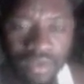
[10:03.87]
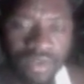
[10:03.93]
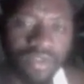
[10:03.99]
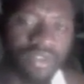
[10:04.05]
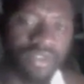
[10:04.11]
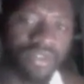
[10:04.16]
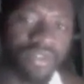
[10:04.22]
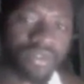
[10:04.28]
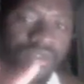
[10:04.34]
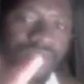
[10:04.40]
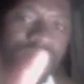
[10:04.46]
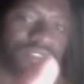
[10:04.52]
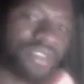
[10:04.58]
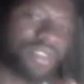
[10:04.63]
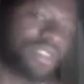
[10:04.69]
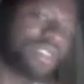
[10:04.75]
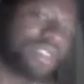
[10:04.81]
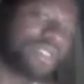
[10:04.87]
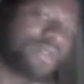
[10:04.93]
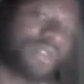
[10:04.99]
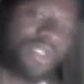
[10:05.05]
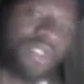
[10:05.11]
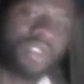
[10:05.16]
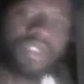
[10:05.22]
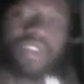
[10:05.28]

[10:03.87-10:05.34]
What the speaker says: So you see, you can